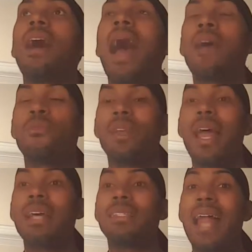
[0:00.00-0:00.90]
I
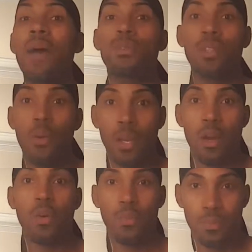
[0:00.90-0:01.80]
realized that I was going
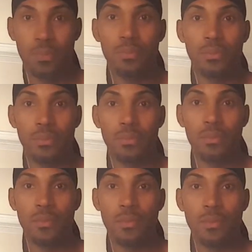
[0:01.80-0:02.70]
home.
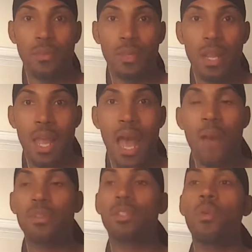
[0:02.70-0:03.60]
I
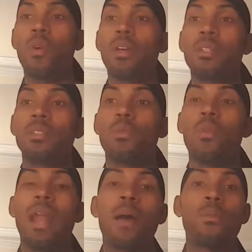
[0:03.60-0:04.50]
was going to
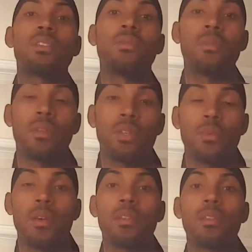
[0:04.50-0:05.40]
what I was familiar
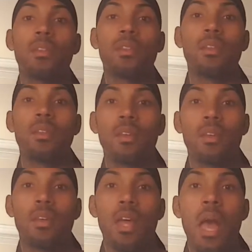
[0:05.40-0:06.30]
with.
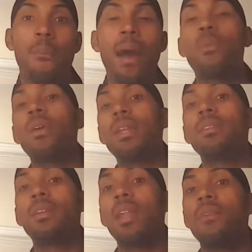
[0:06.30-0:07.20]
By
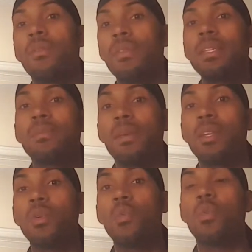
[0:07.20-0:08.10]
winning the love of these
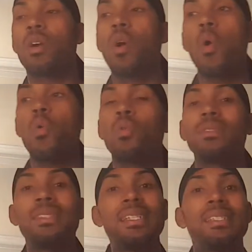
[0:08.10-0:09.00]
men who were
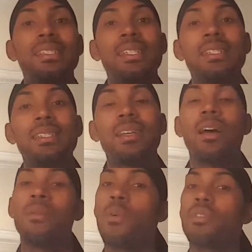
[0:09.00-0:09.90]
cold, distant,
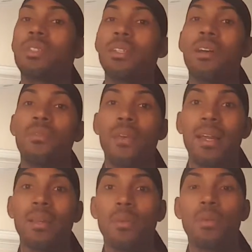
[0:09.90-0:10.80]
emotionally
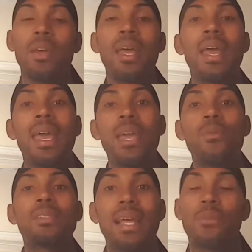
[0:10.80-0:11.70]
unavailable, it
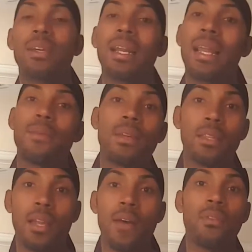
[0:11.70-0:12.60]
was like reclaiming
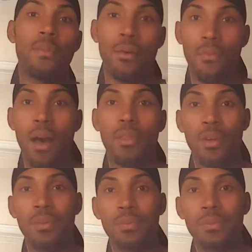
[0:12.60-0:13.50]
the love of my father.